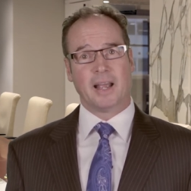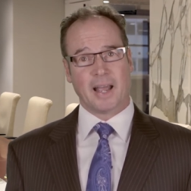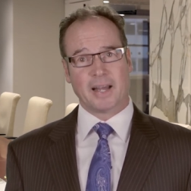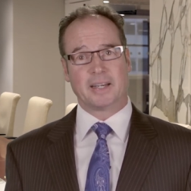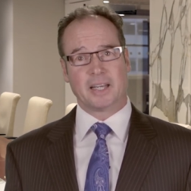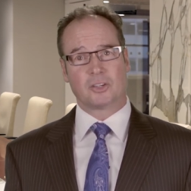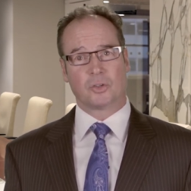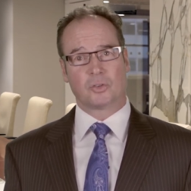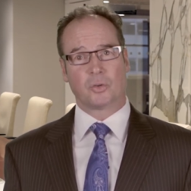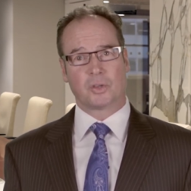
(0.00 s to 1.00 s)
heading
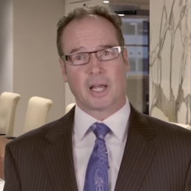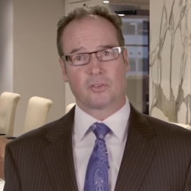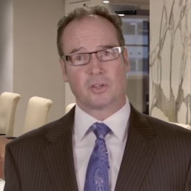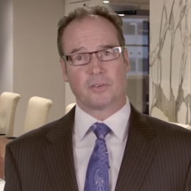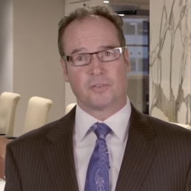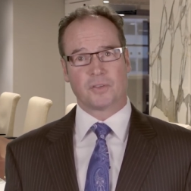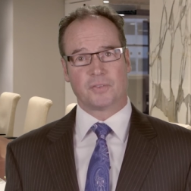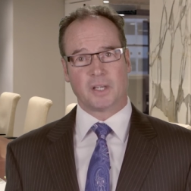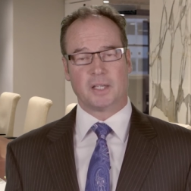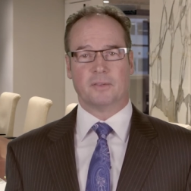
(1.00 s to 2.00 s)
into
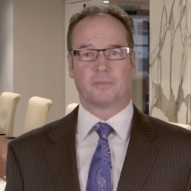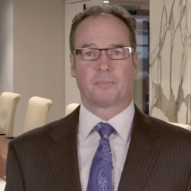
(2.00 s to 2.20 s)
2015.